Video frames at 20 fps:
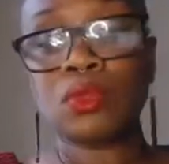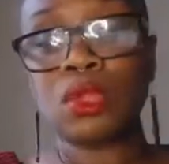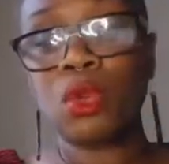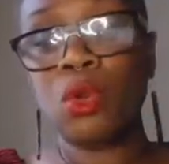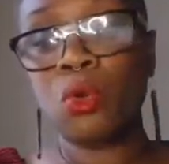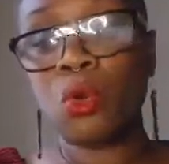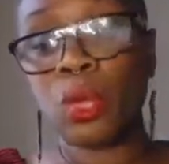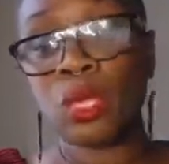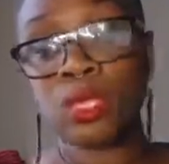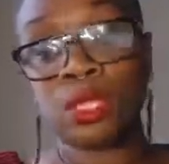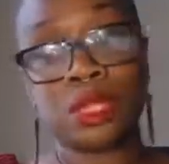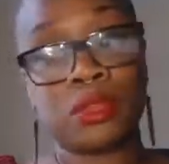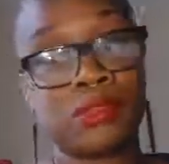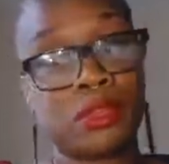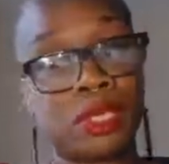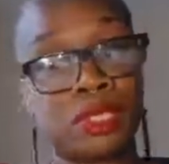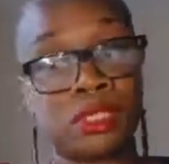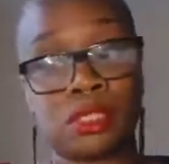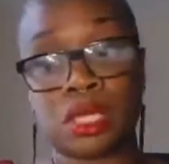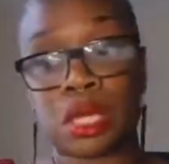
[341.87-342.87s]
or one of the
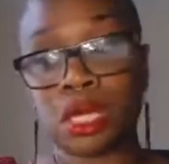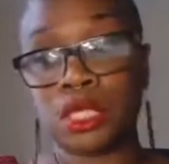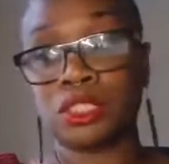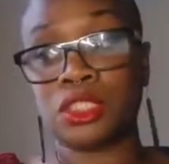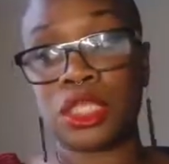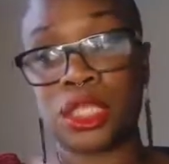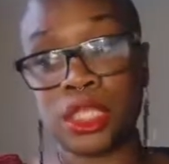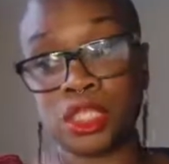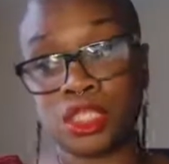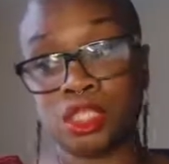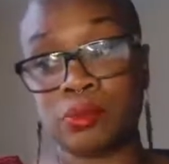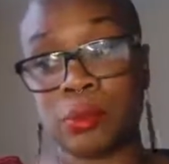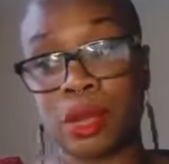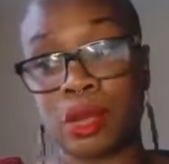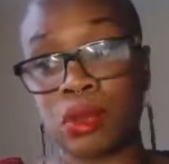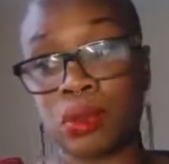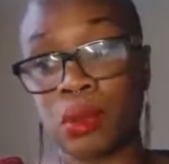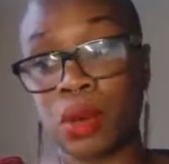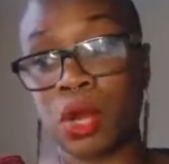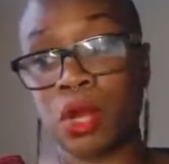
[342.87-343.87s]
things that I teach
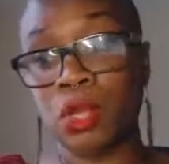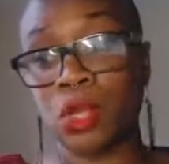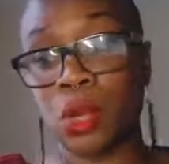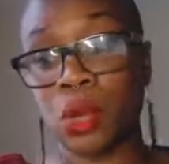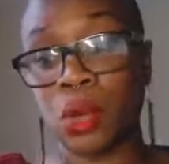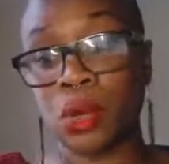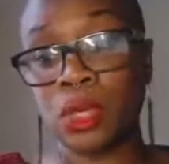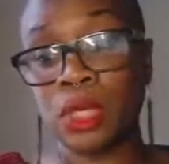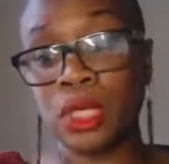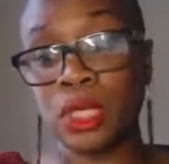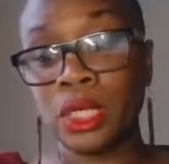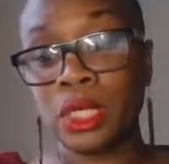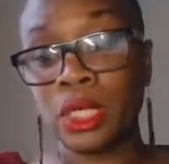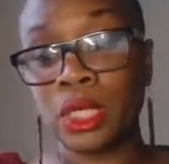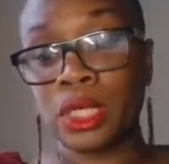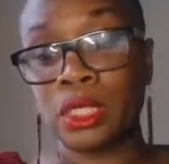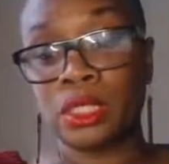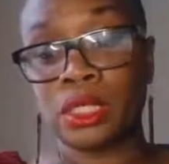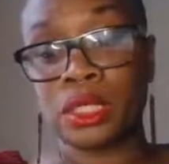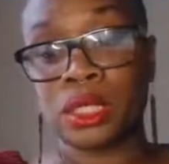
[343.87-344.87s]
about quite a lot
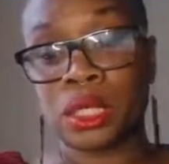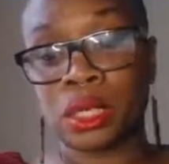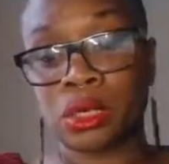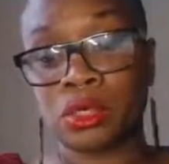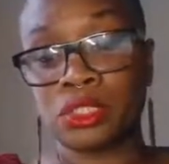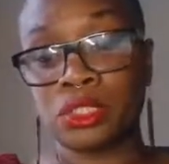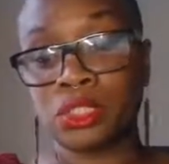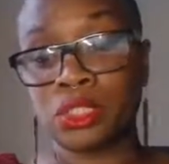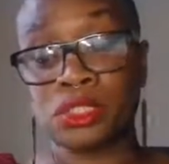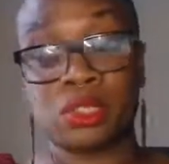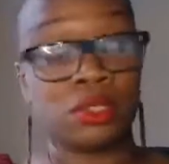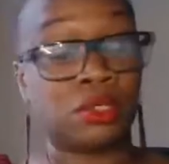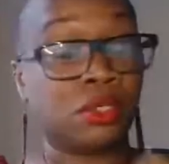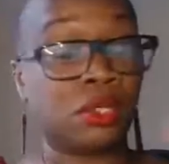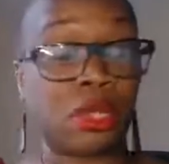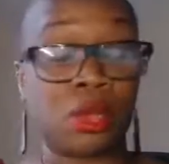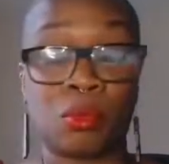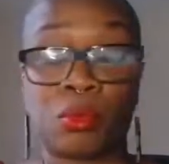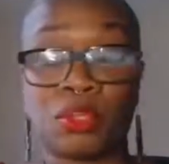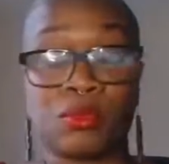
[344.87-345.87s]
in the classes,
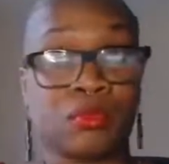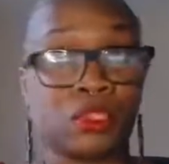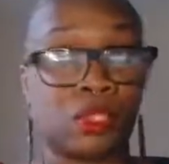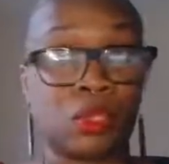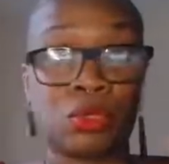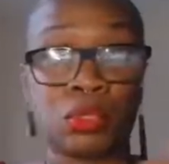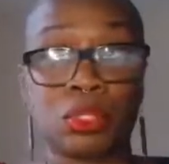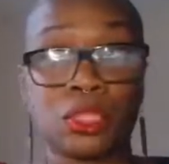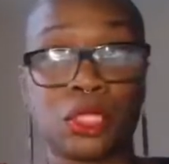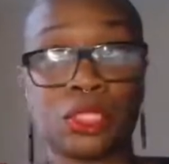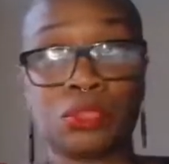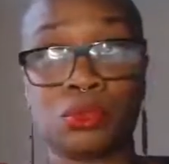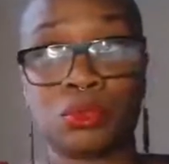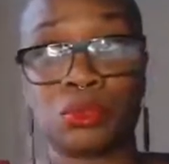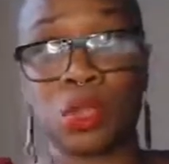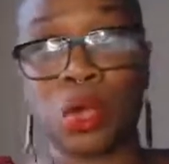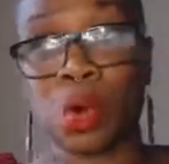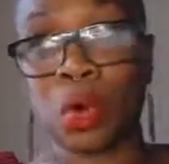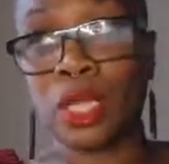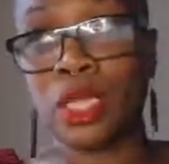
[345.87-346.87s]
whether it's holidays or
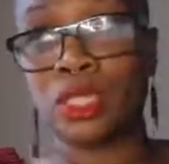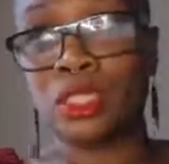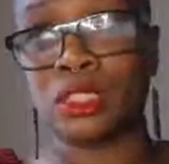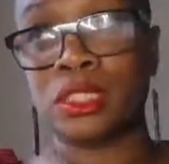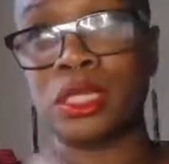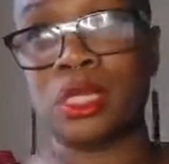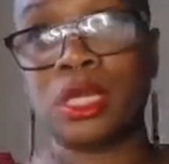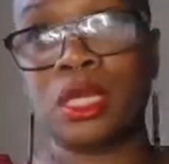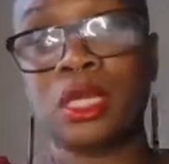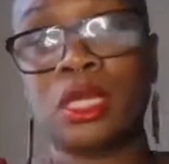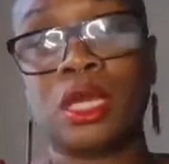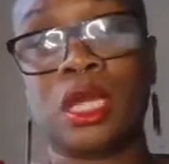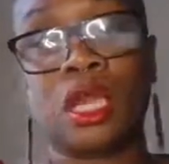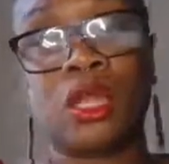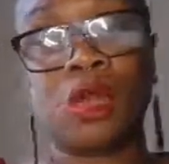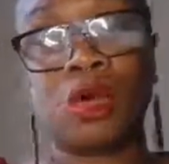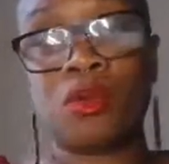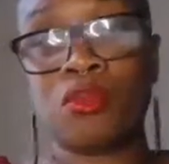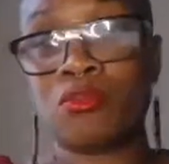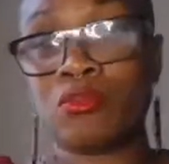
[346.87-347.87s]
not, is a
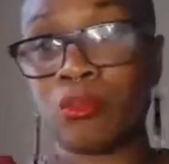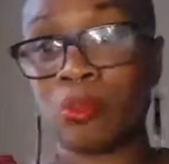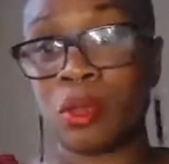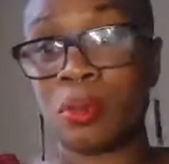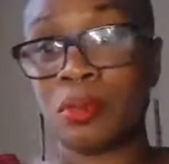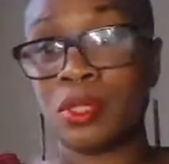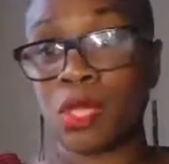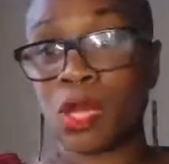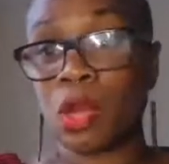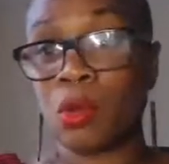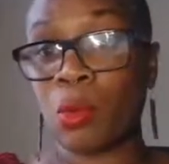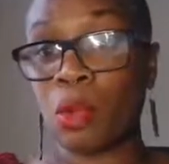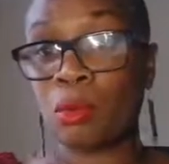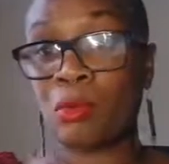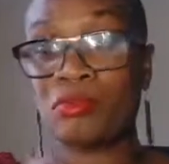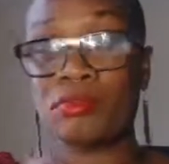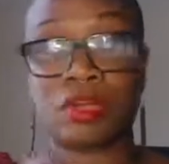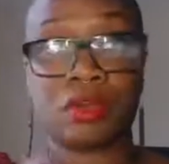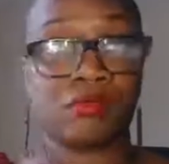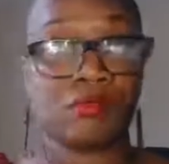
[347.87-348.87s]
lot of the women that I work
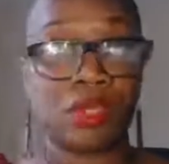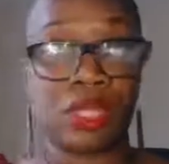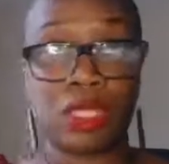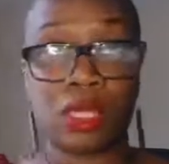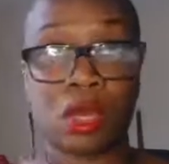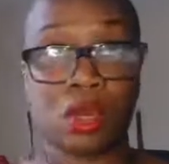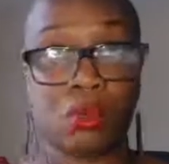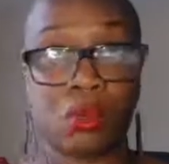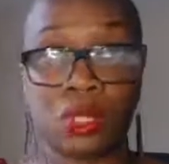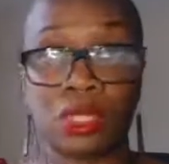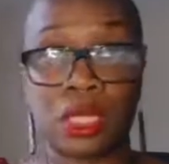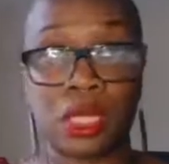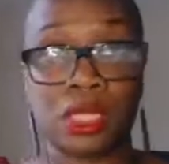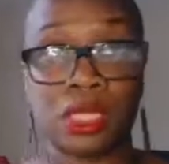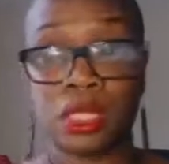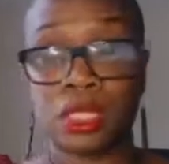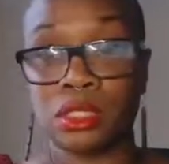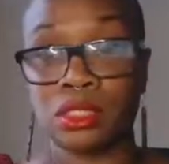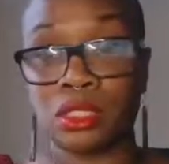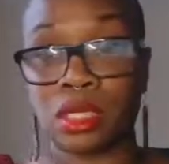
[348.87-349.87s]
with don't really know what their
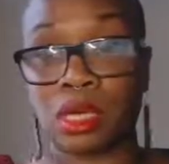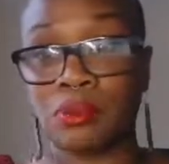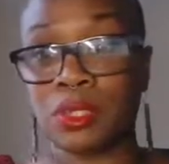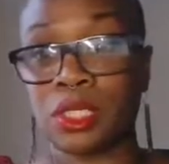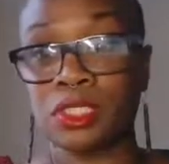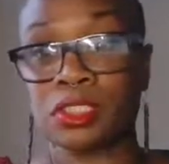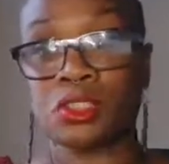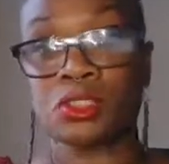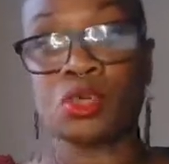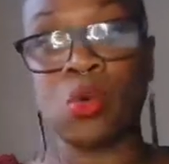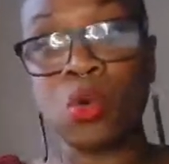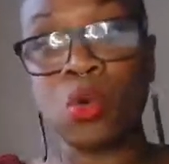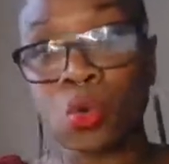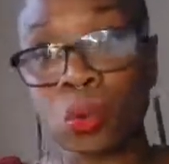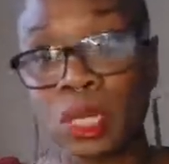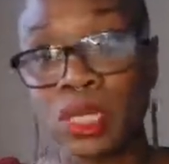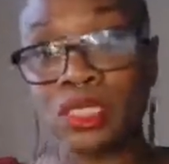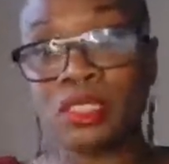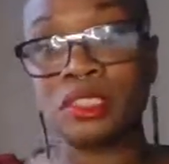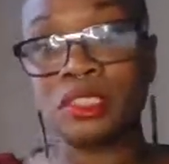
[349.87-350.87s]
needs are, because it
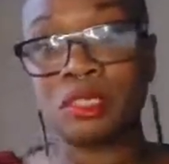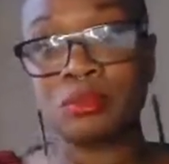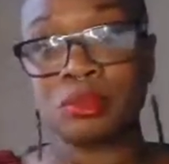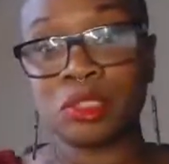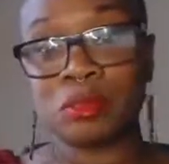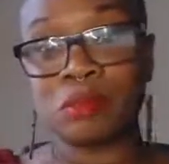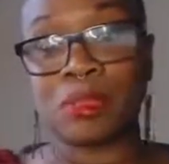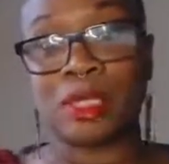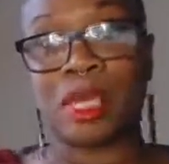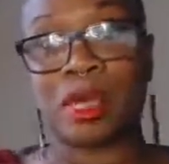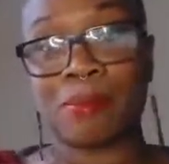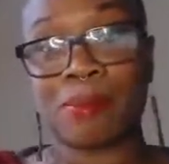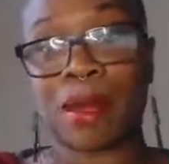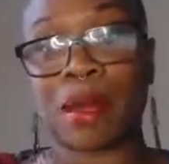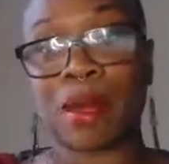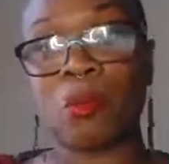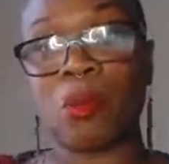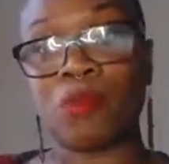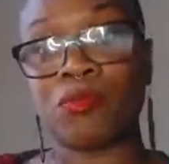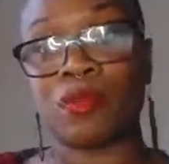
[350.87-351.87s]
always seems to be
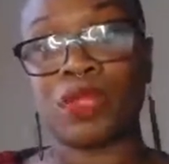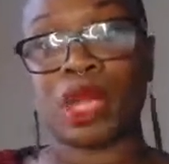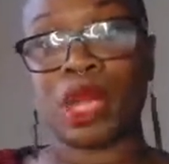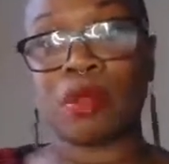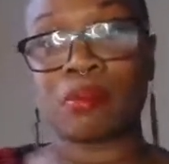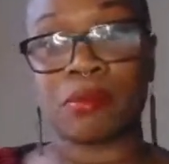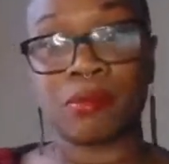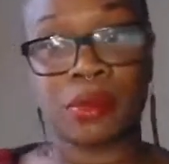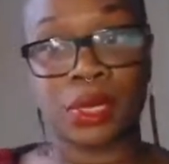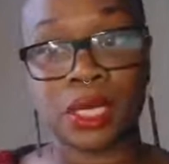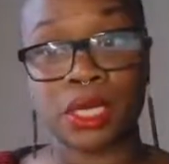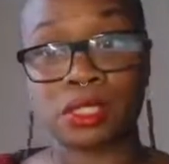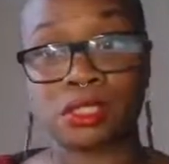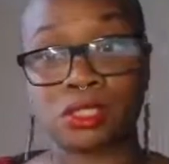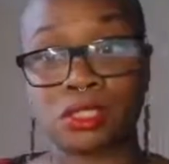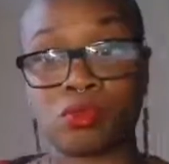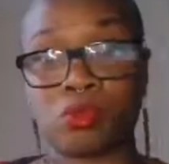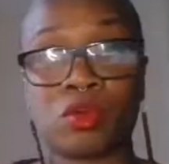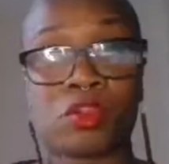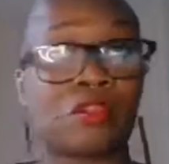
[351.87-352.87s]
about what the other
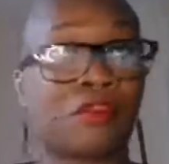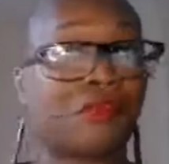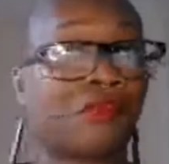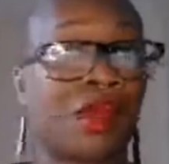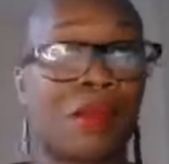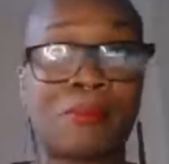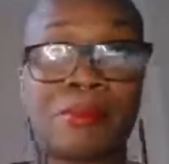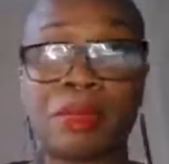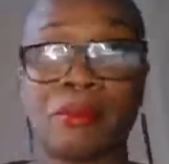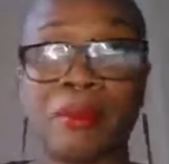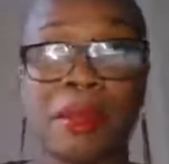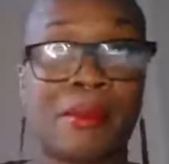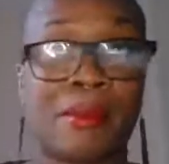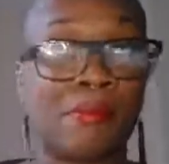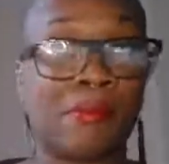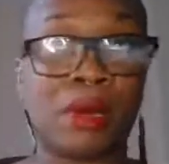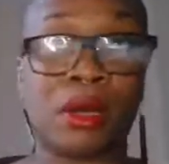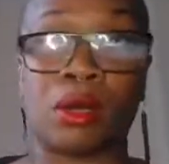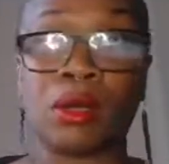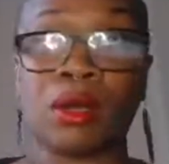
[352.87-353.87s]
person, what the family
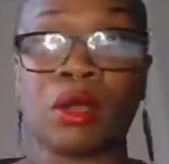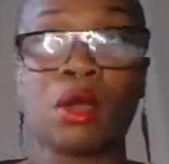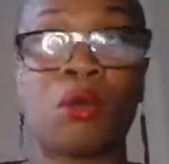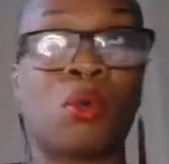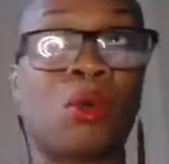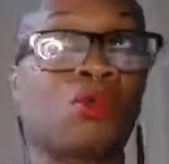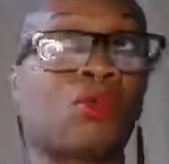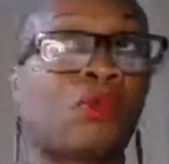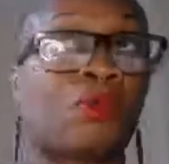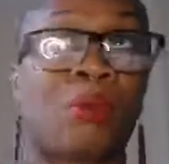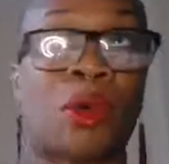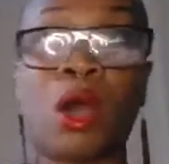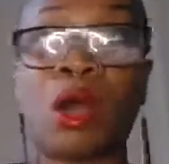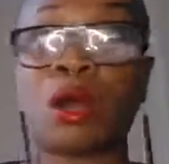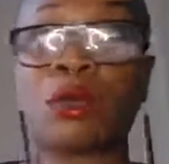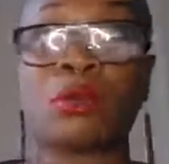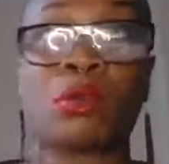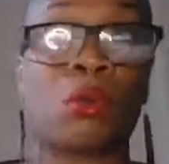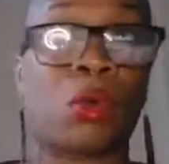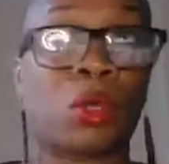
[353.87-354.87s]
member, what the
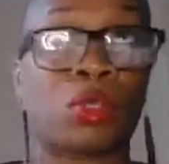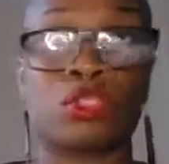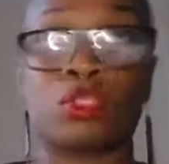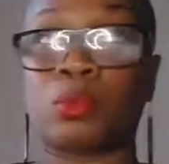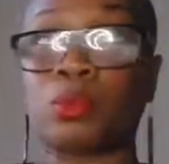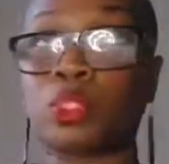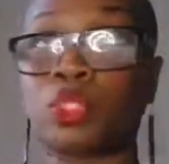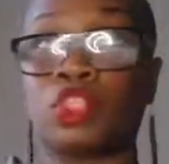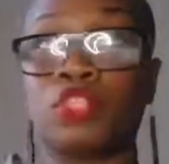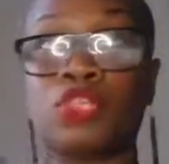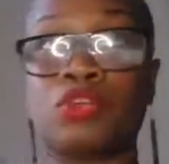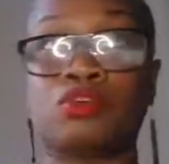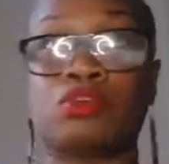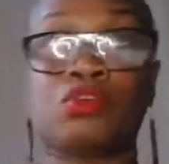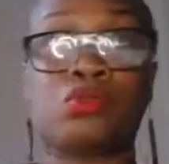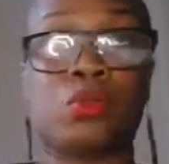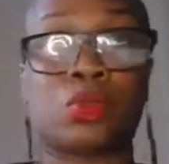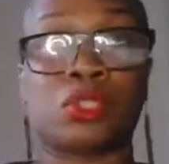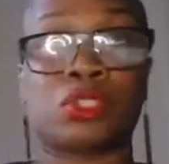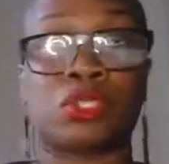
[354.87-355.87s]
partner wants, what the
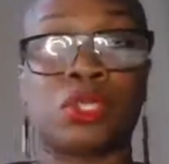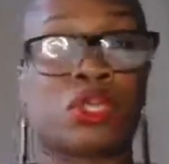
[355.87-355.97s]
children wants.